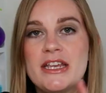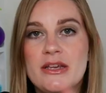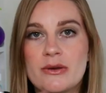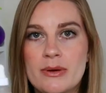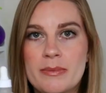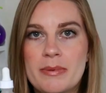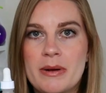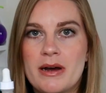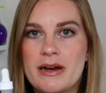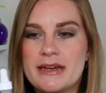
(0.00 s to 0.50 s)
you
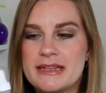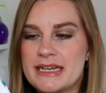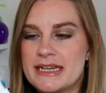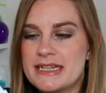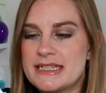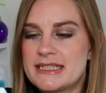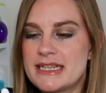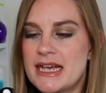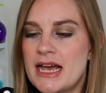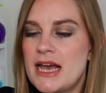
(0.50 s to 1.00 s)
apply
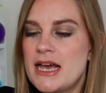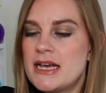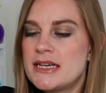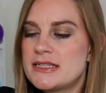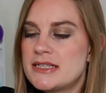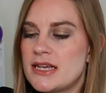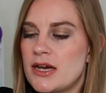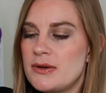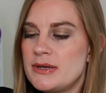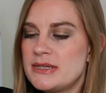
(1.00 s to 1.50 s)
this.
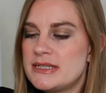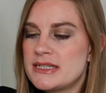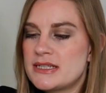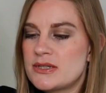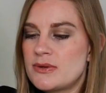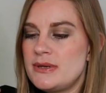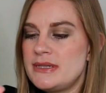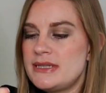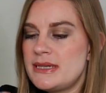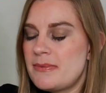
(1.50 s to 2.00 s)
So it's a
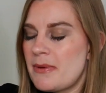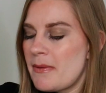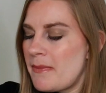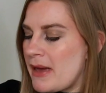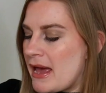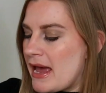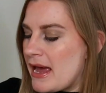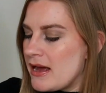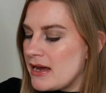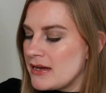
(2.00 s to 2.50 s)
squeezy
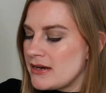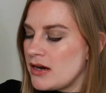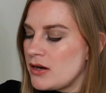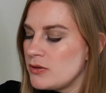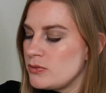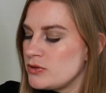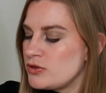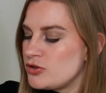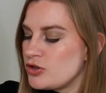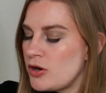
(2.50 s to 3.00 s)
pipette and I
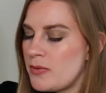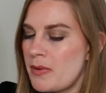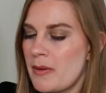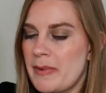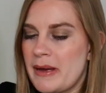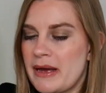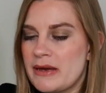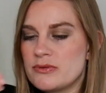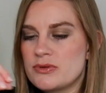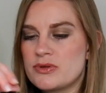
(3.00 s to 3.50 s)
would drop
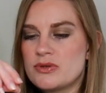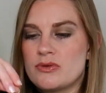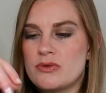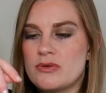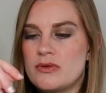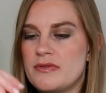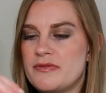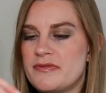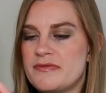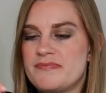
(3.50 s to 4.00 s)
about sort
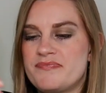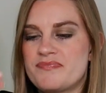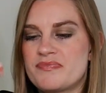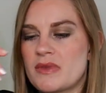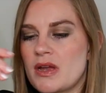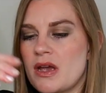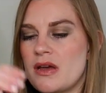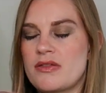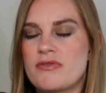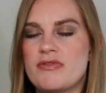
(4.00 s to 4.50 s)
of
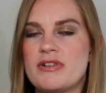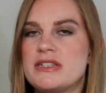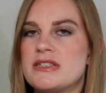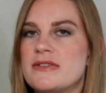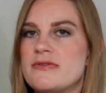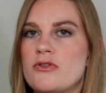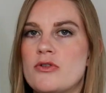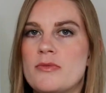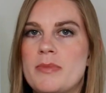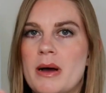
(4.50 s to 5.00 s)
three to
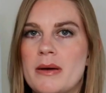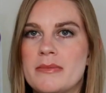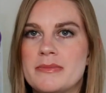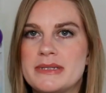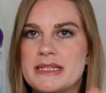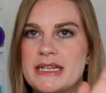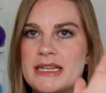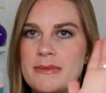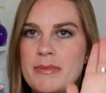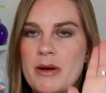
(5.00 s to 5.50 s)
four
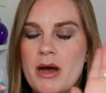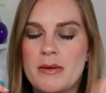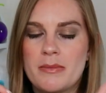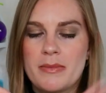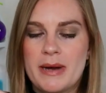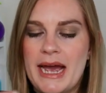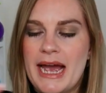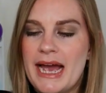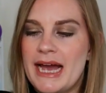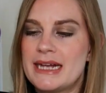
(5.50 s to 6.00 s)
pumps in the palm of
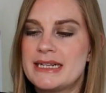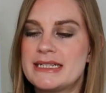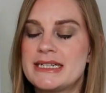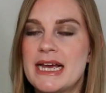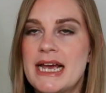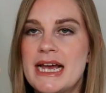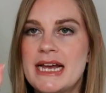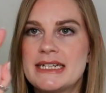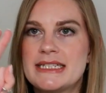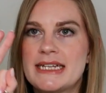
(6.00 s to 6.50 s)
my hand,
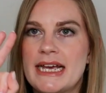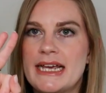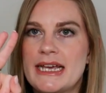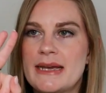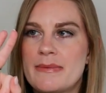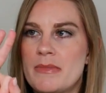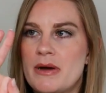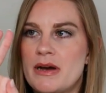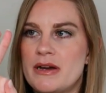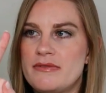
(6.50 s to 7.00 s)

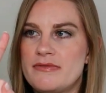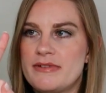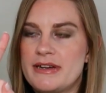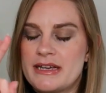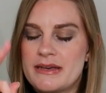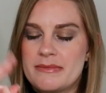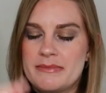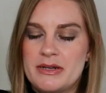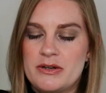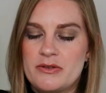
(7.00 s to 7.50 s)
take my
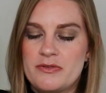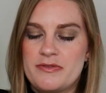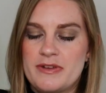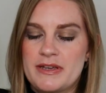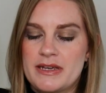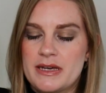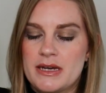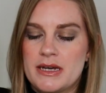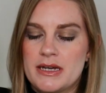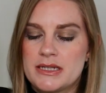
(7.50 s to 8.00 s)
ring and middle
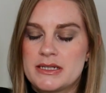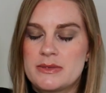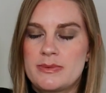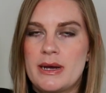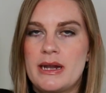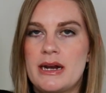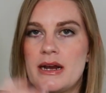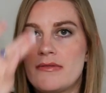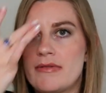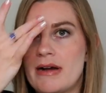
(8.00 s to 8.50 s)
finger,
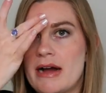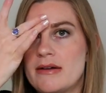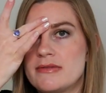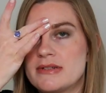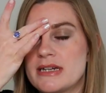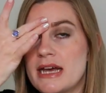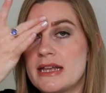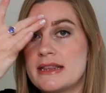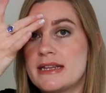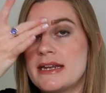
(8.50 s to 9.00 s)
swirl it
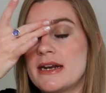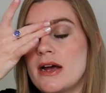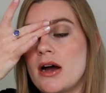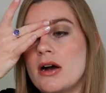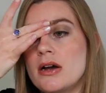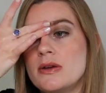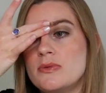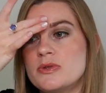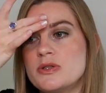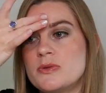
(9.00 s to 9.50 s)
around and then
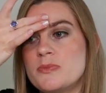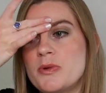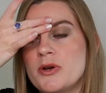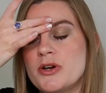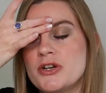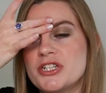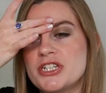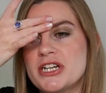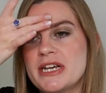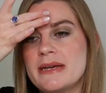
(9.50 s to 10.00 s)
I would
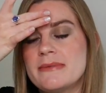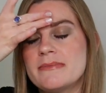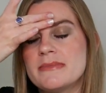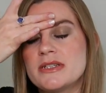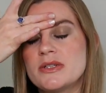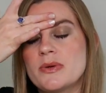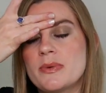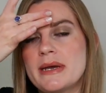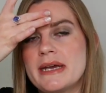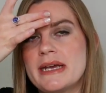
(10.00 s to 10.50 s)
push it in
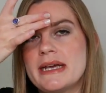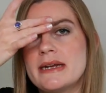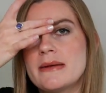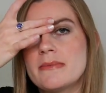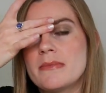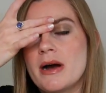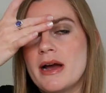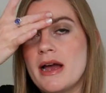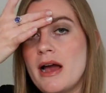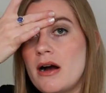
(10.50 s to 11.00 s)
between
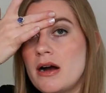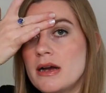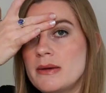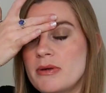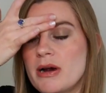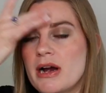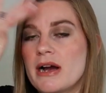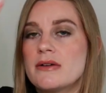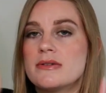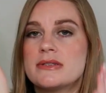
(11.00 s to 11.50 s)
my
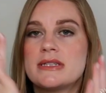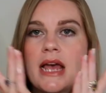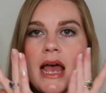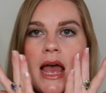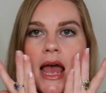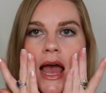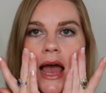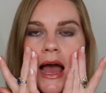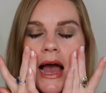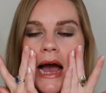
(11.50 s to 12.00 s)
eyebrows
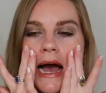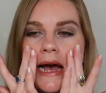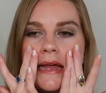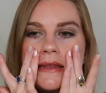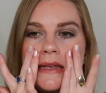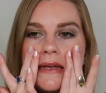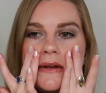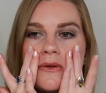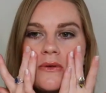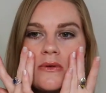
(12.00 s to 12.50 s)

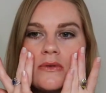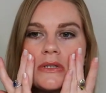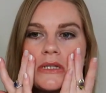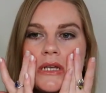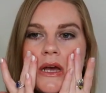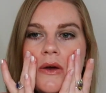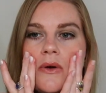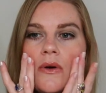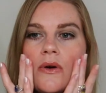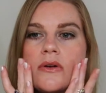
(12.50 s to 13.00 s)
and then
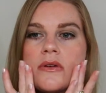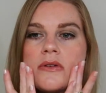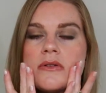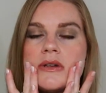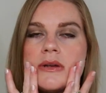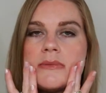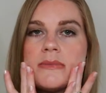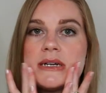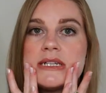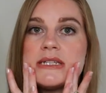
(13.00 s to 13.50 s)
also
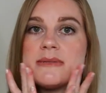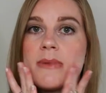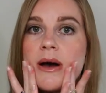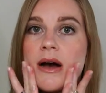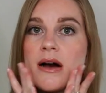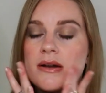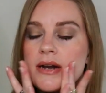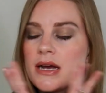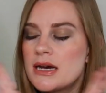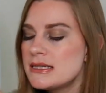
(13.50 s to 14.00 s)
on my
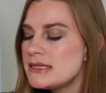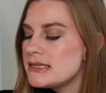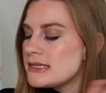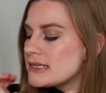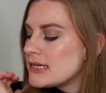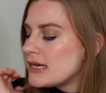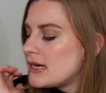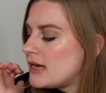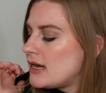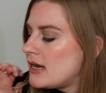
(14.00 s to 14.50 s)
smile
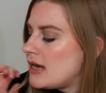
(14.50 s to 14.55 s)
lines.